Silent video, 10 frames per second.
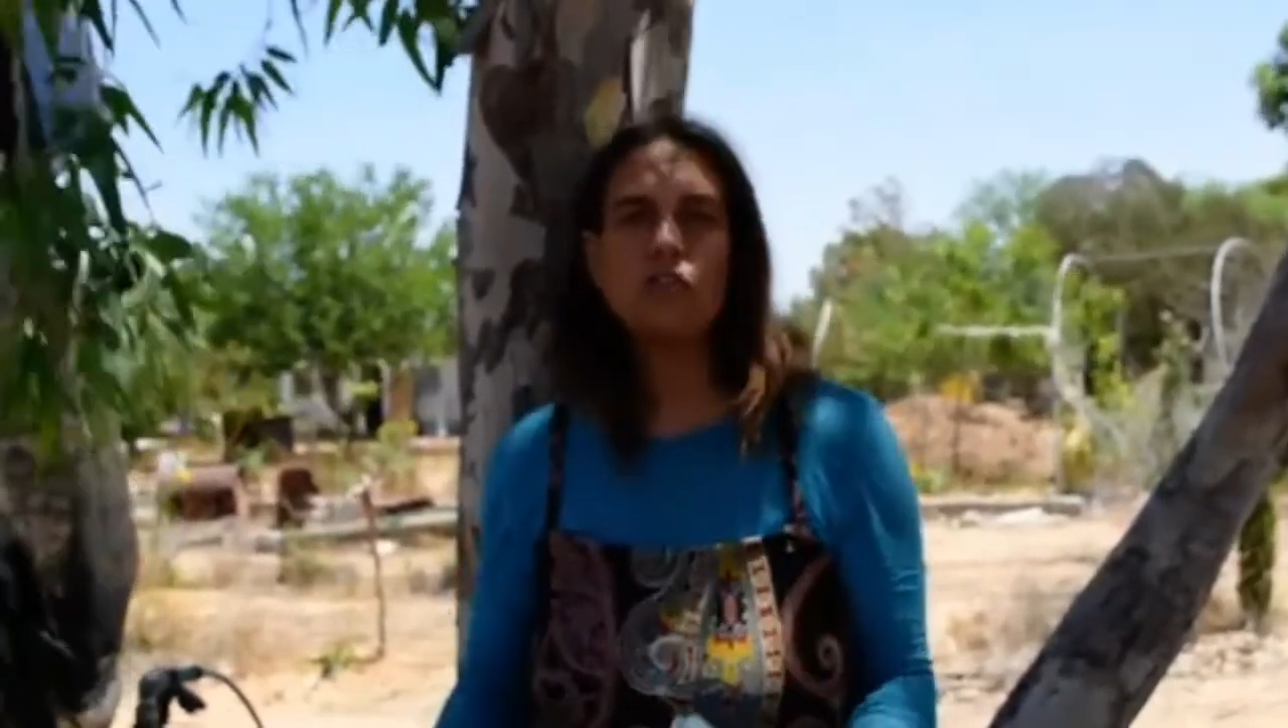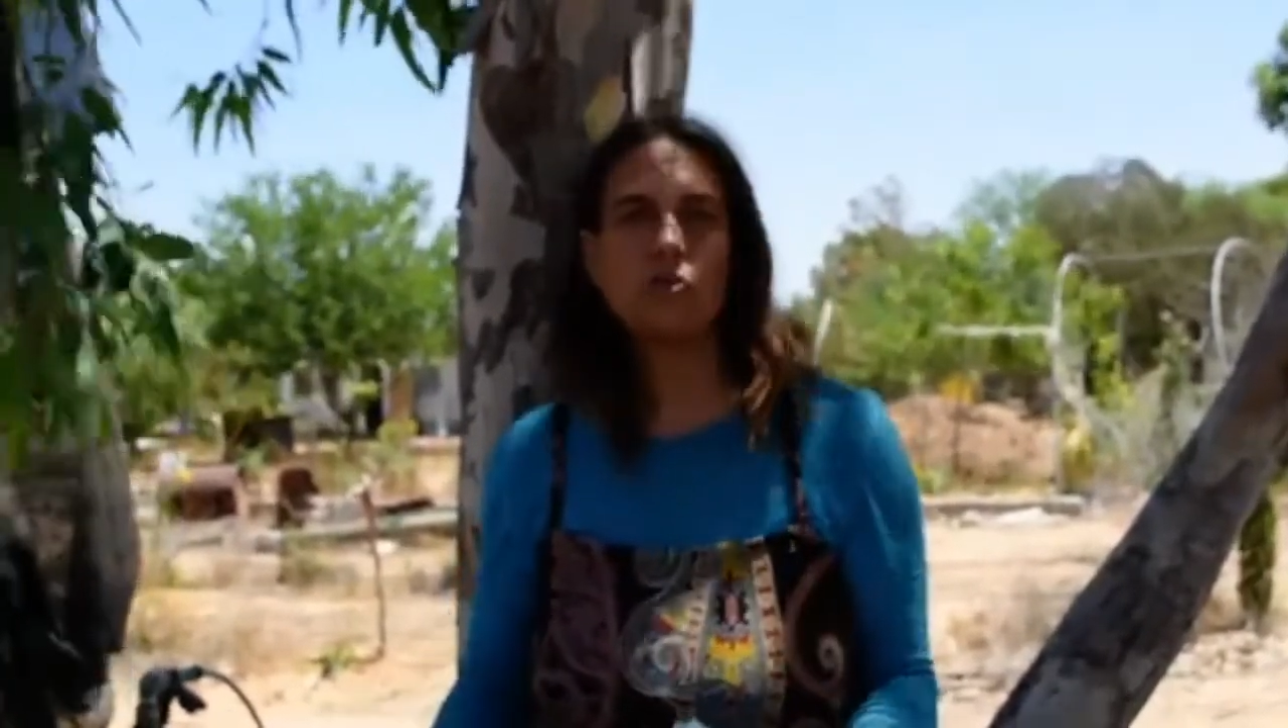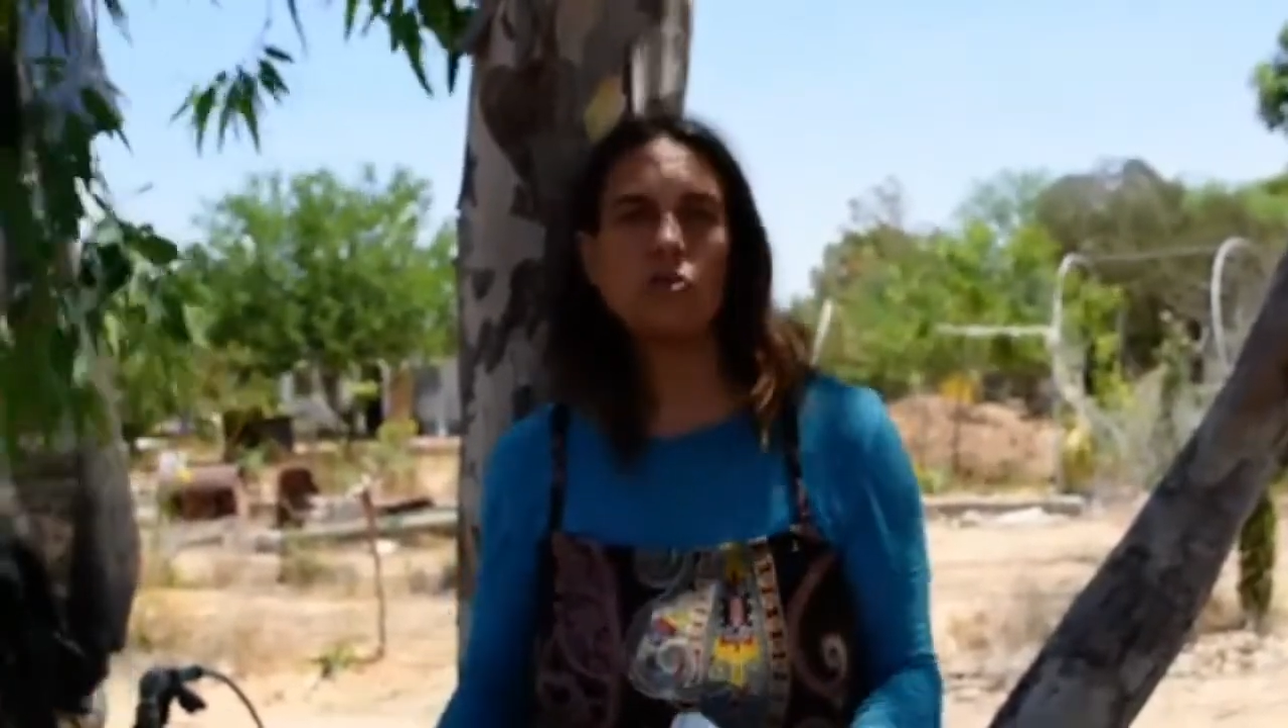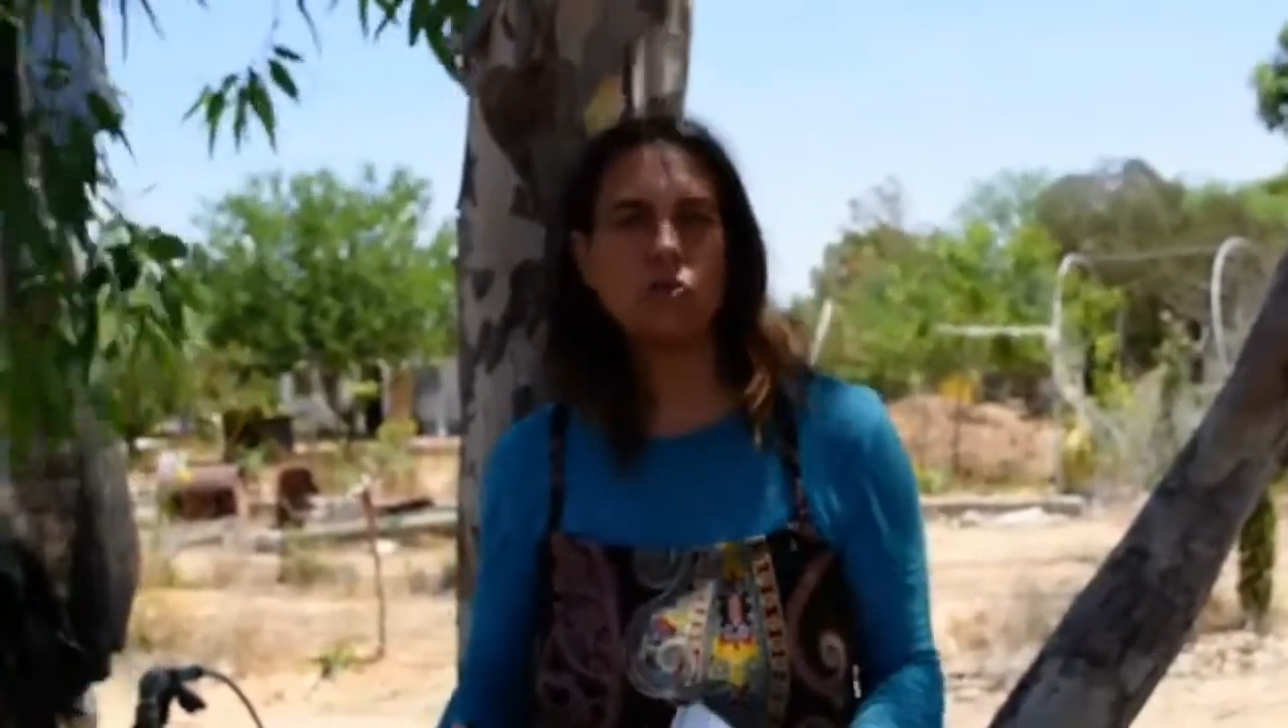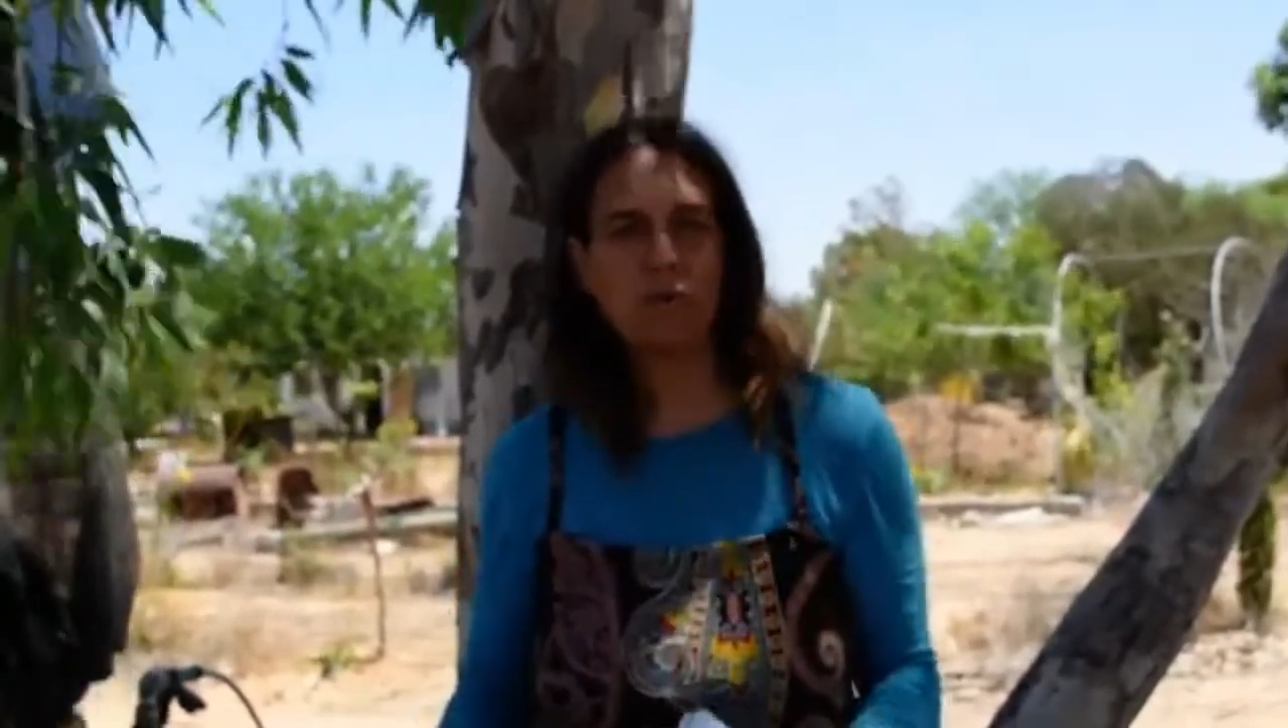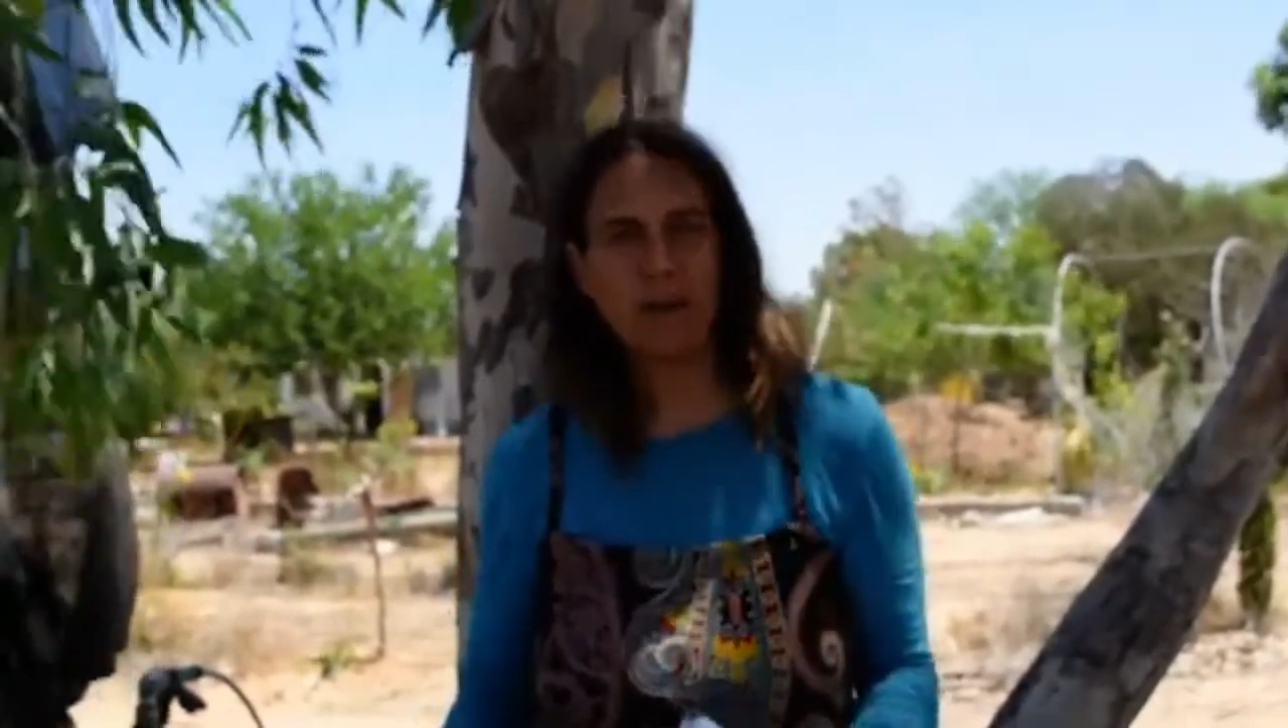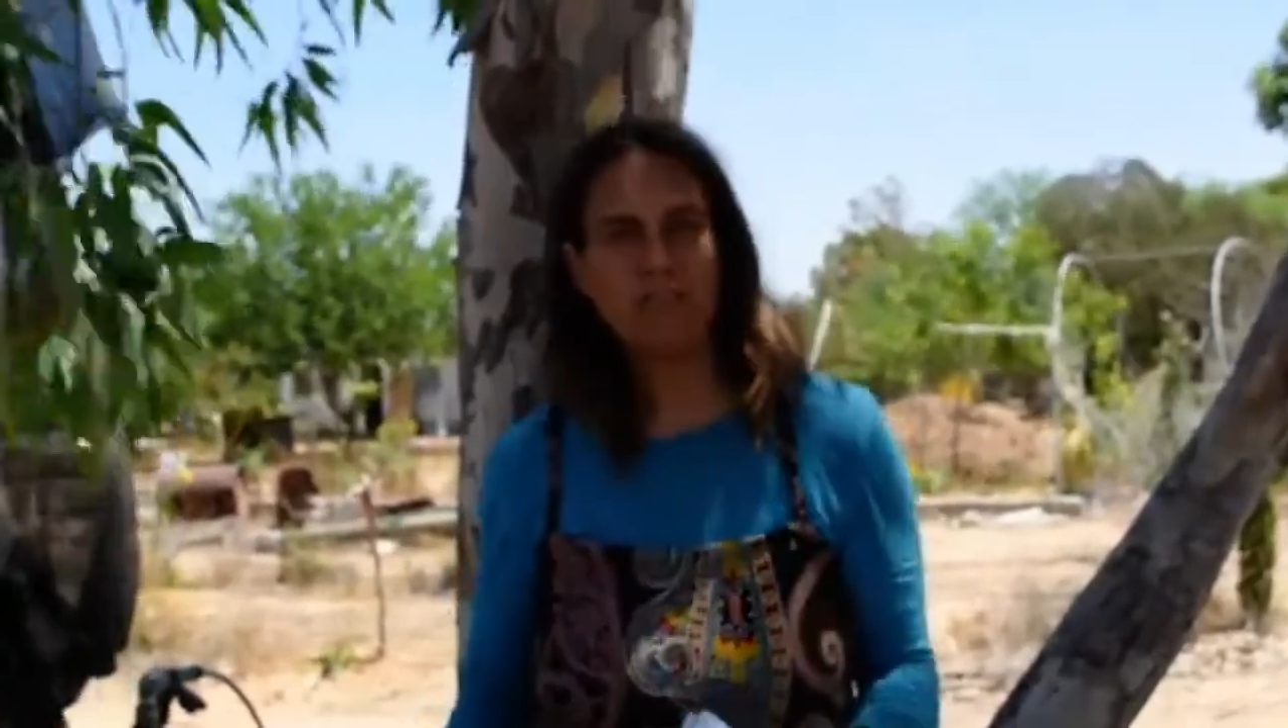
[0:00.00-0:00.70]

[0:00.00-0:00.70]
as the Jews